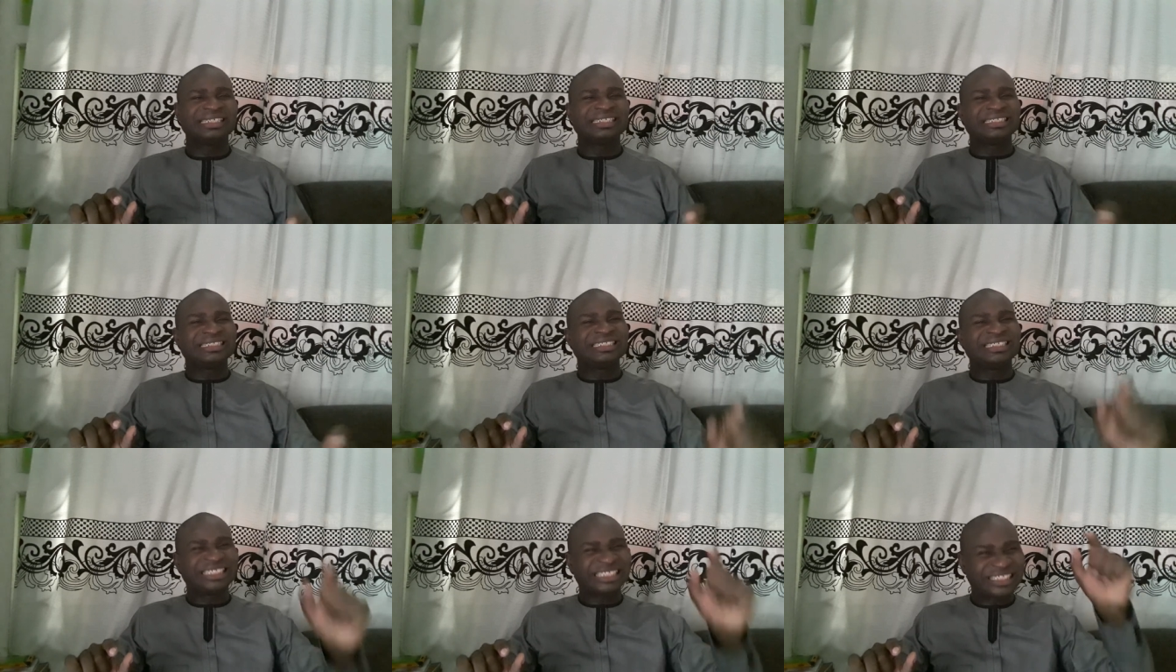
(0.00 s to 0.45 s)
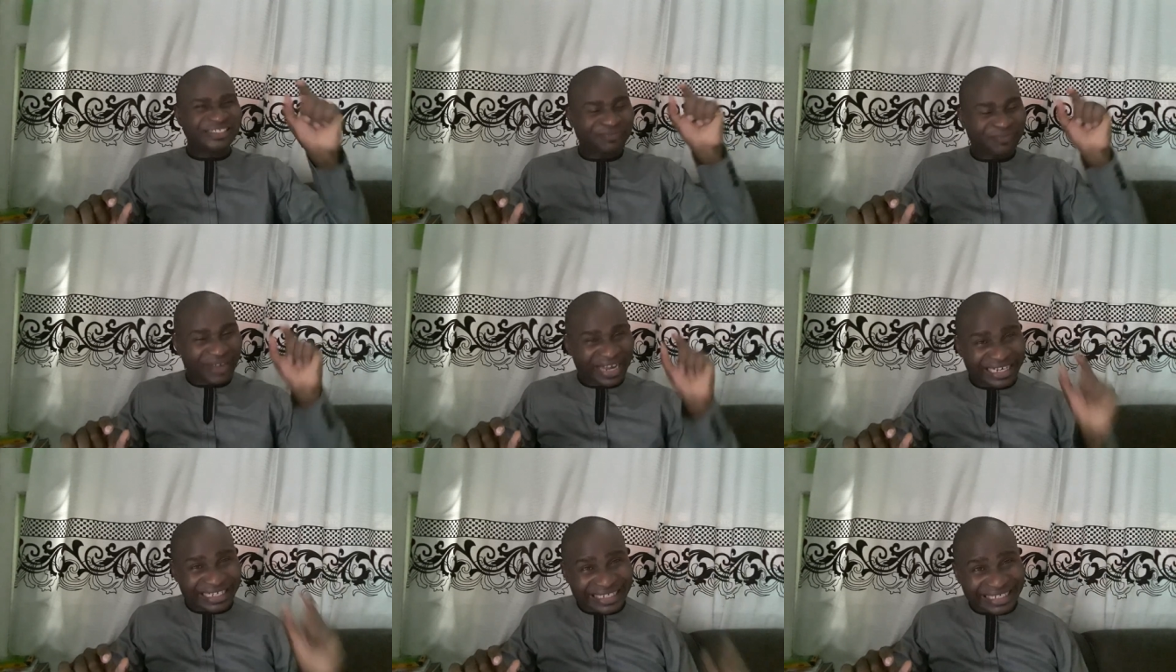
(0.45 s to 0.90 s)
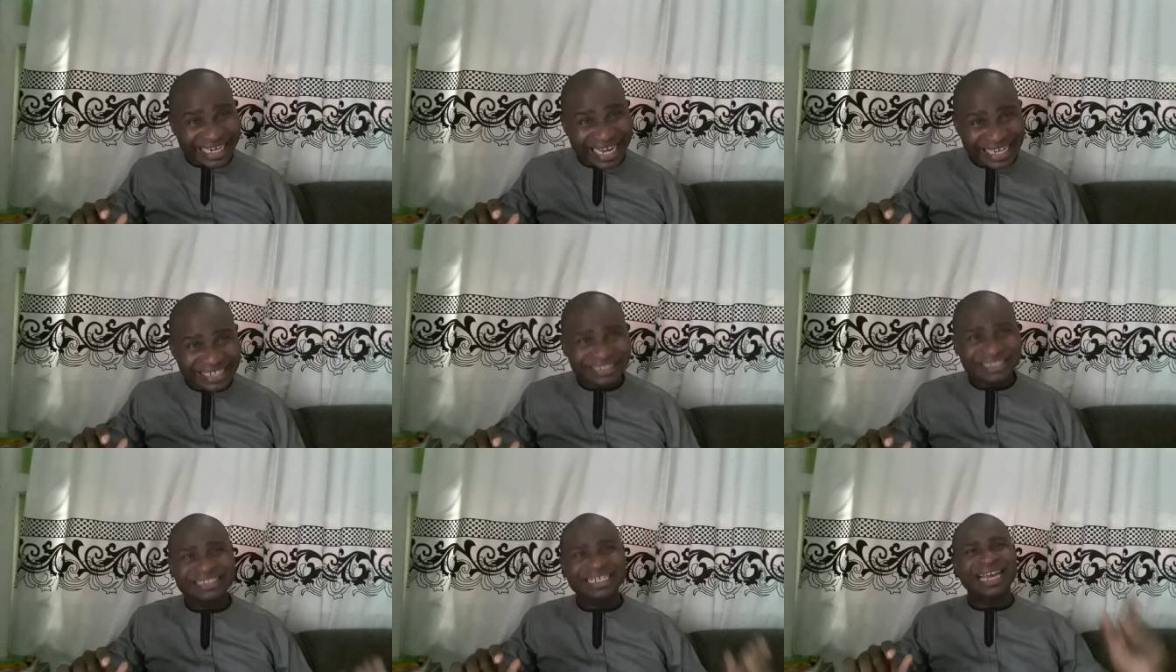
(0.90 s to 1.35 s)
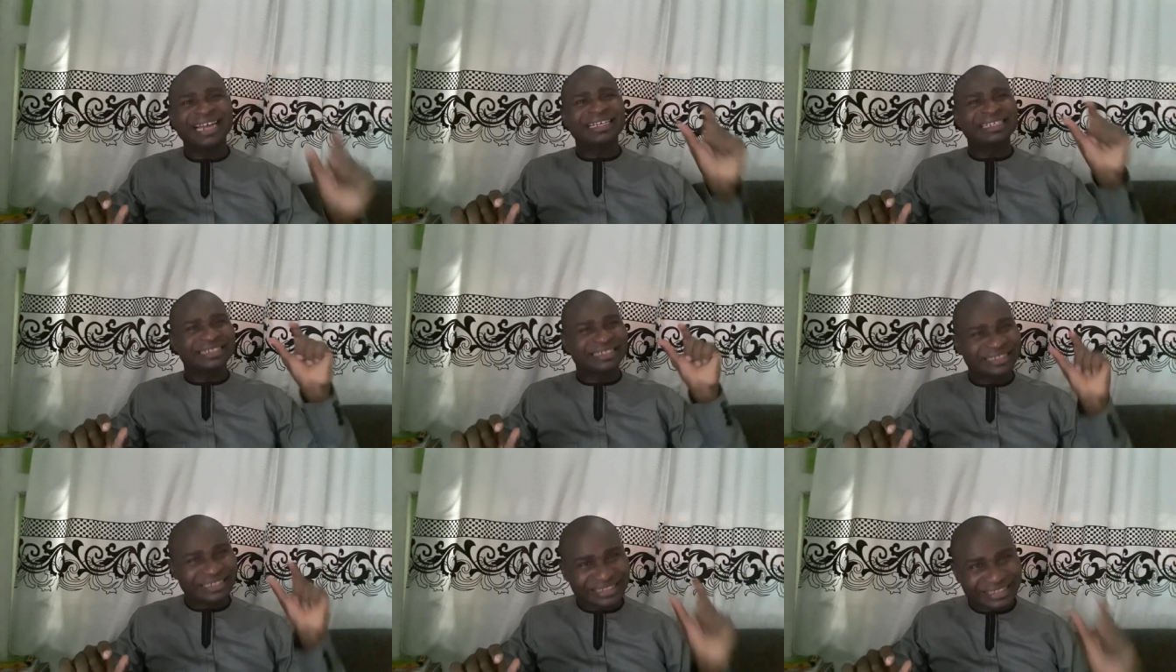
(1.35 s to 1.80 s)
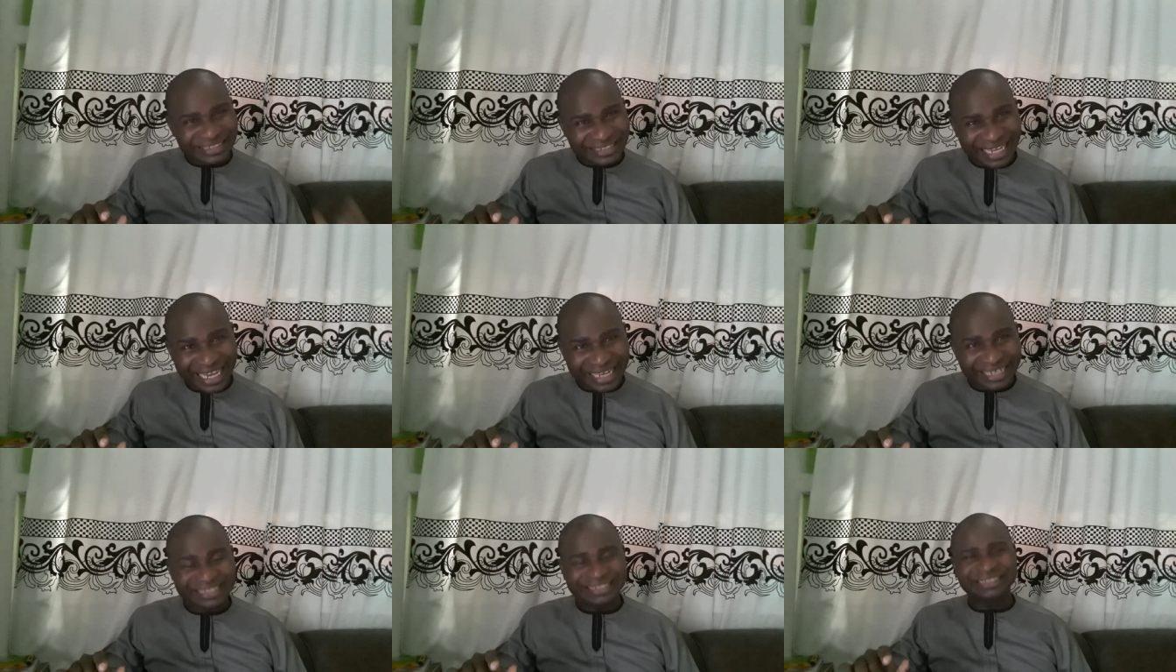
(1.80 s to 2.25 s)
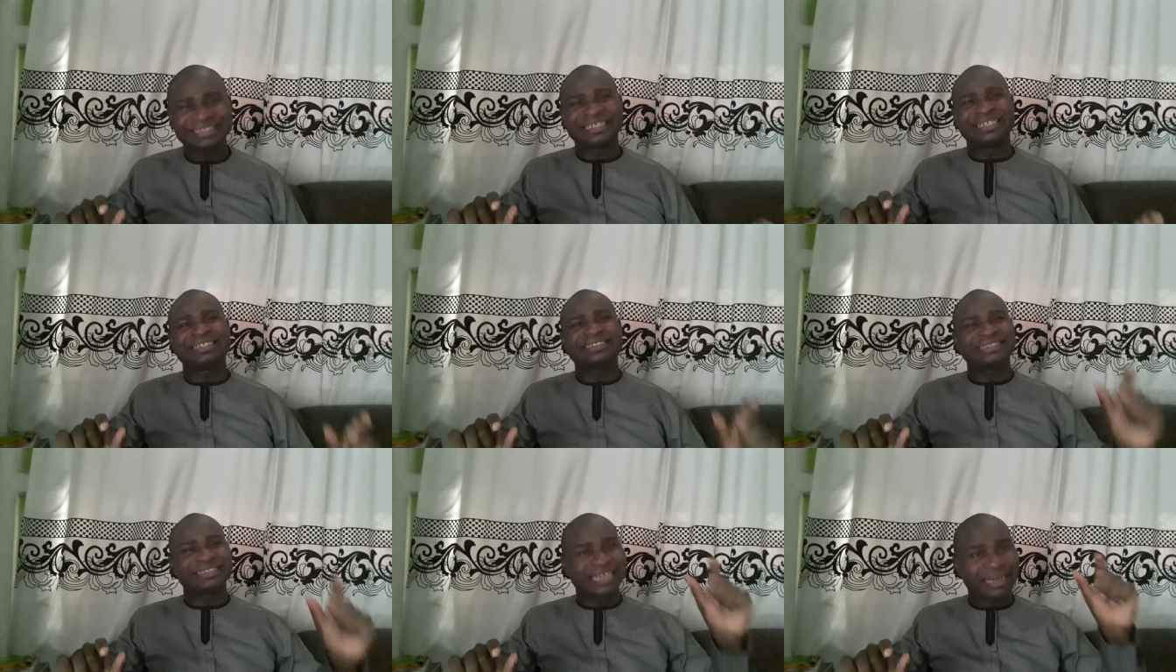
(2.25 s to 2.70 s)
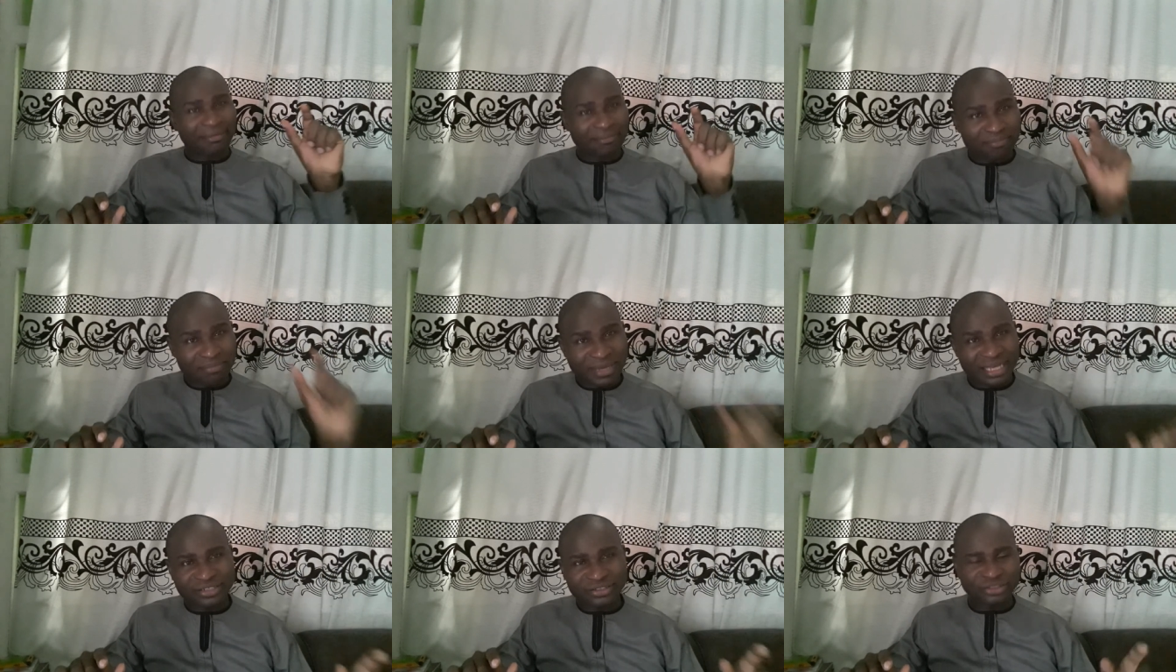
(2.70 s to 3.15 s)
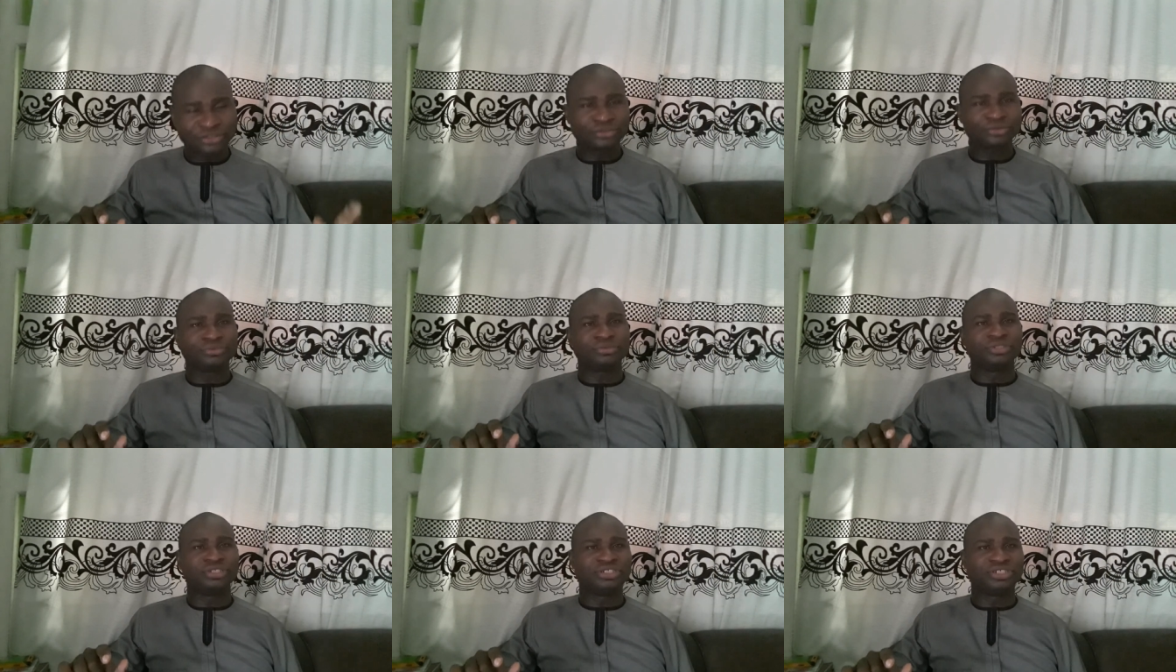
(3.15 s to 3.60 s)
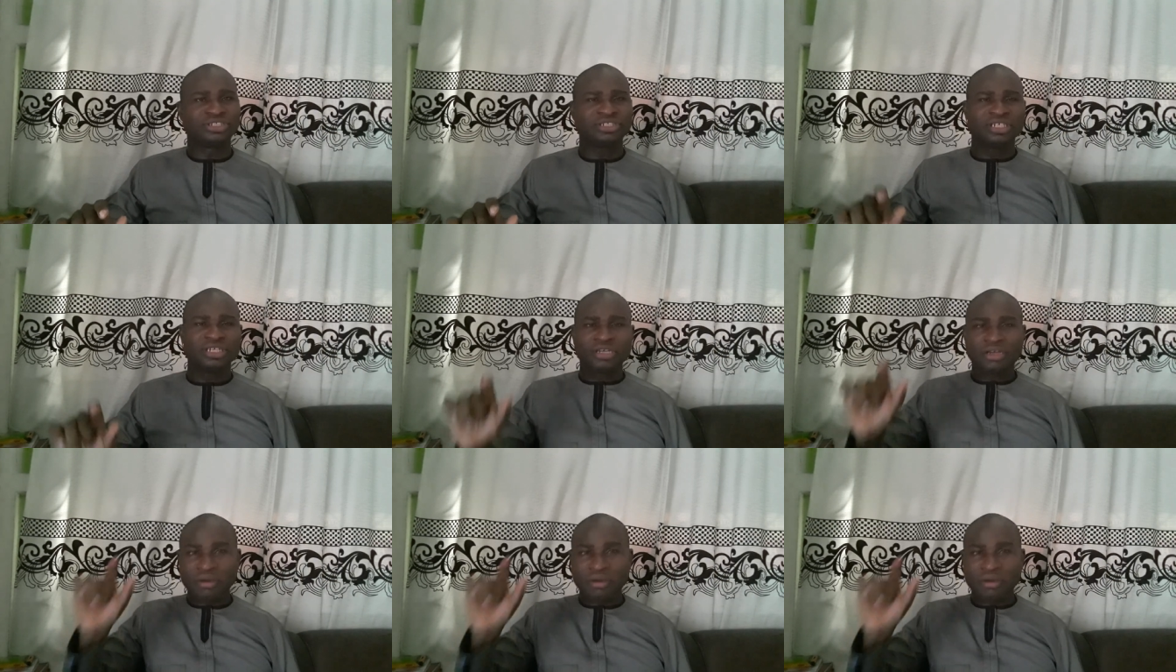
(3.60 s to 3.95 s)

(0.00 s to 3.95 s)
it is financial intelligence that makes you rich.